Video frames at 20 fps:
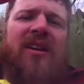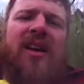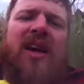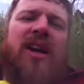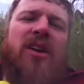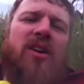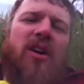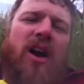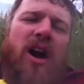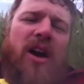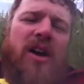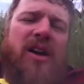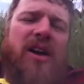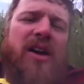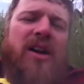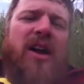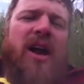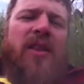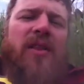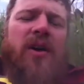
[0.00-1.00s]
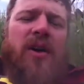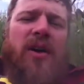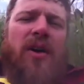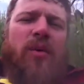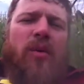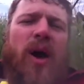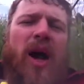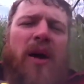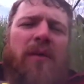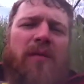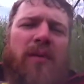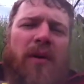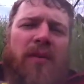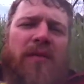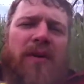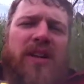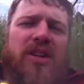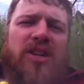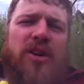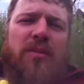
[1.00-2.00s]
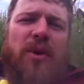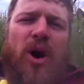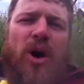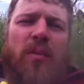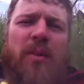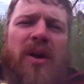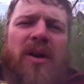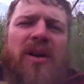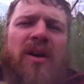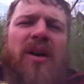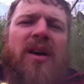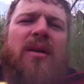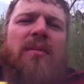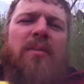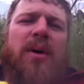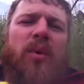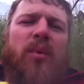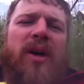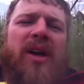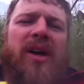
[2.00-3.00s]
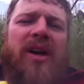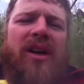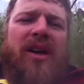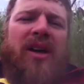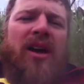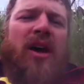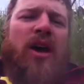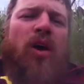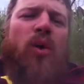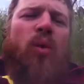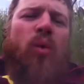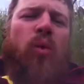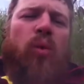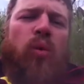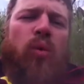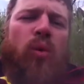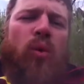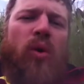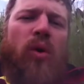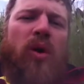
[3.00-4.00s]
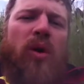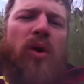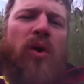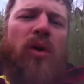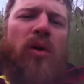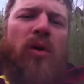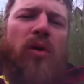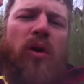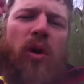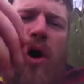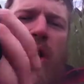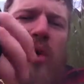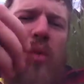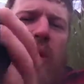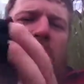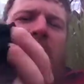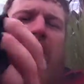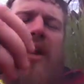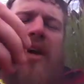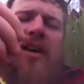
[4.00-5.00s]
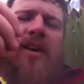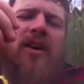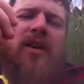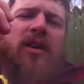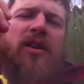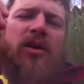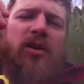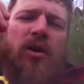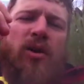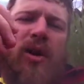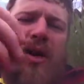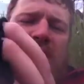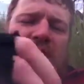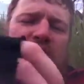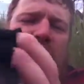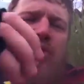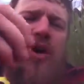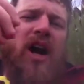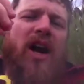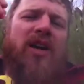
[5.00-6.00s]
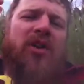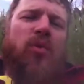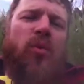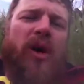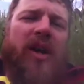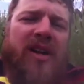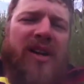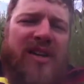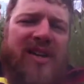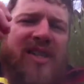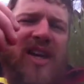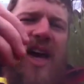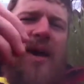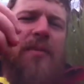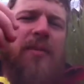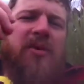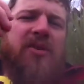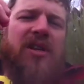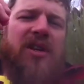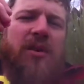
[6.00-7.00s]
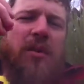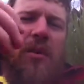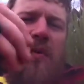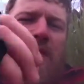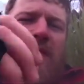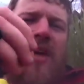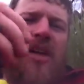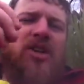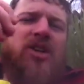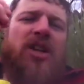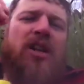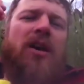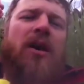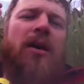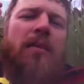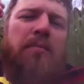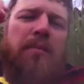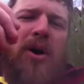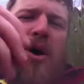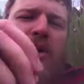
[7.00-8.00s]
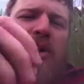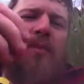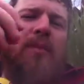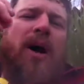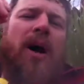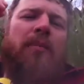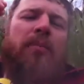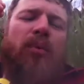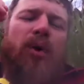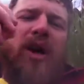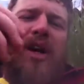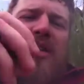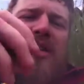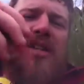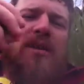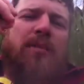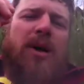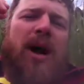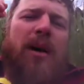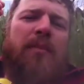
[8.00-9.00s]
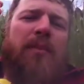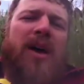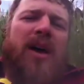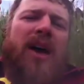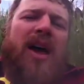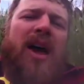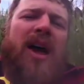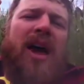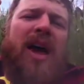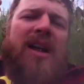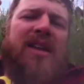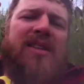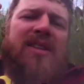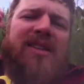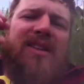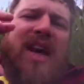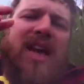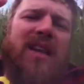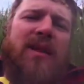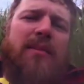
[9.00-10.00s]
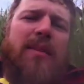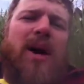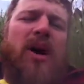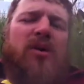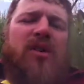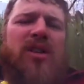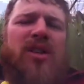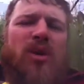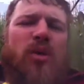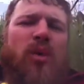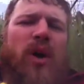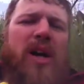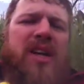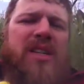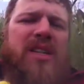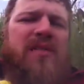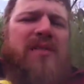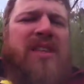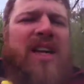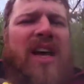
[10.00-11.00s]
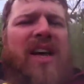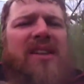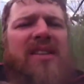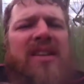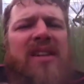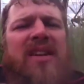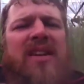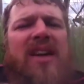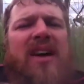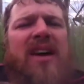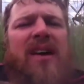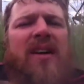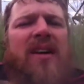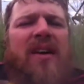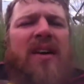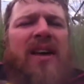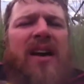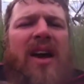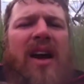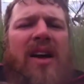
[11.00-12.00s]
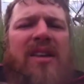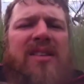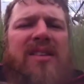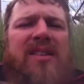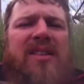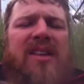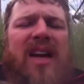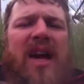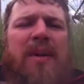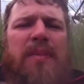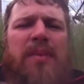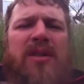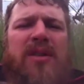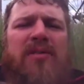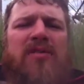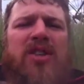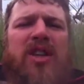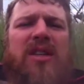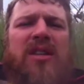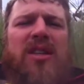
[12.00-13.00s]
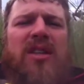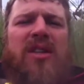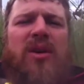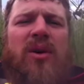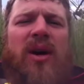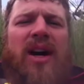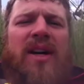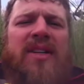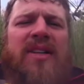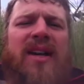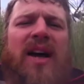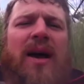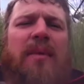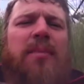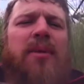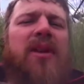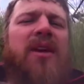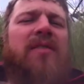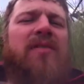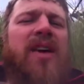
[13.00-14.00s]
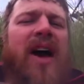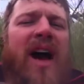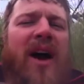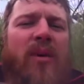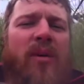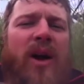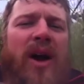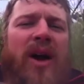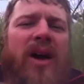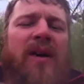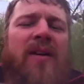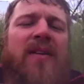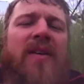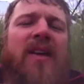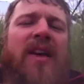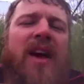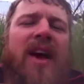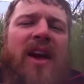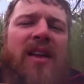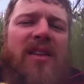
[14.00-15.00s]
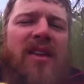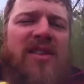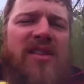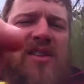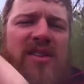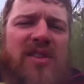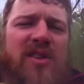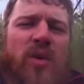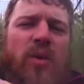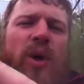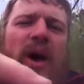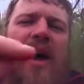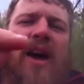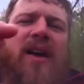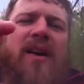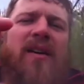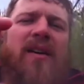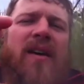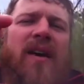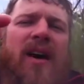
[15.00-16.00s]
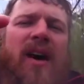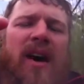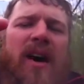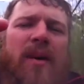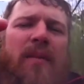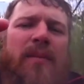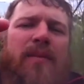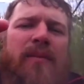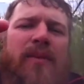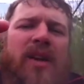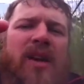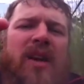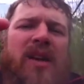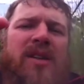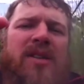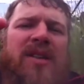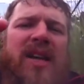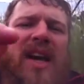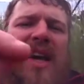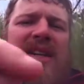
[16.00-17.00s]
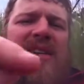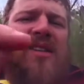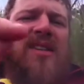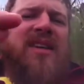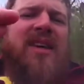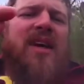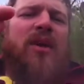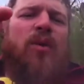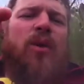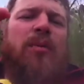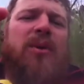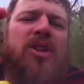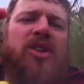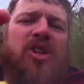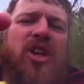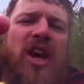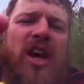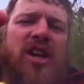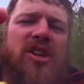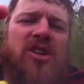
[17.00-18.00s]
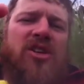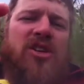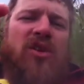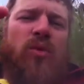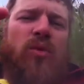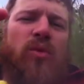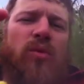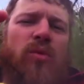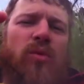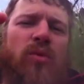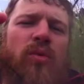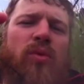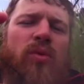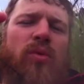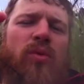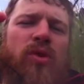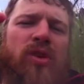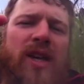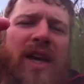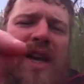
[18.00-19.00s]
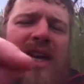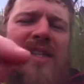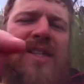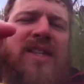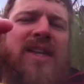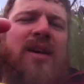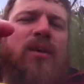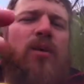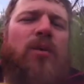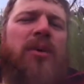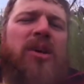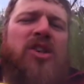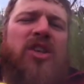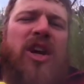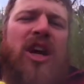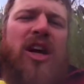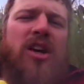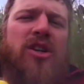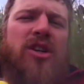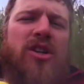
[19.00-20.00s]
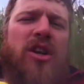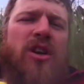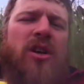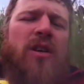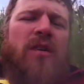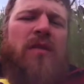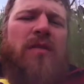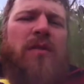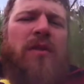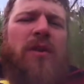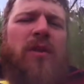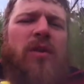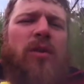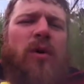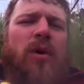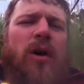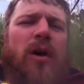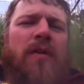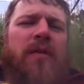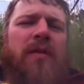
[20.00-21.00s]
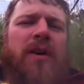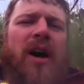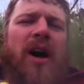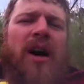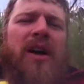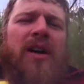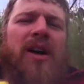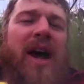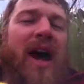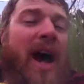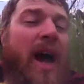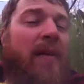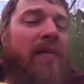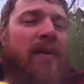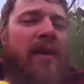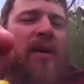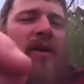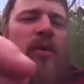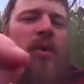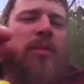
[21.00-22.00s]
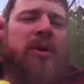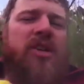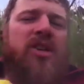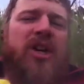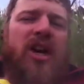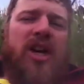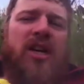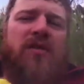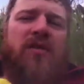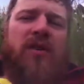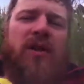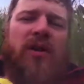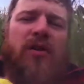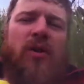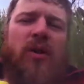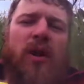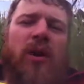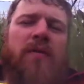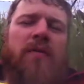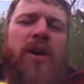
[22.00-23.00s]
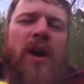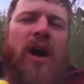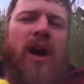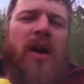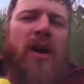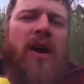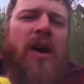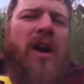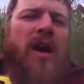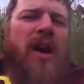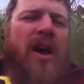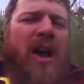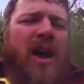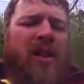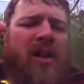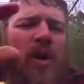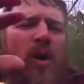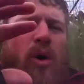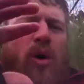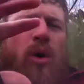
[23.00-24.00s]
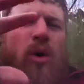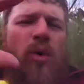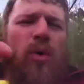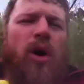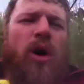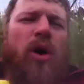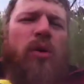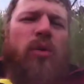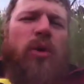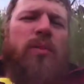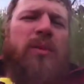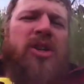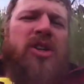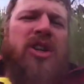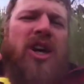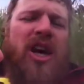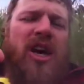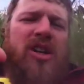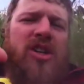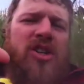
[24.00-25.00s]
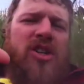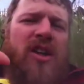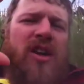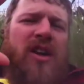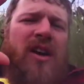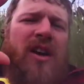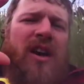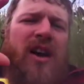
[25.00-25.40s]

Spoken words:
later on in another Ride4Rufiji moment. But we can, Lord willing, through his strength, win disciples in the Rufiji, build them up, raise them up, and send them out to the rest of Tanzania as disciples of Jesus Christ. And I believe that way, and this is the way, Tanzania will be changed. Tanzania will be changed for the glory of God, and Africa will be changed for the glory of God, and the whole world will be changed.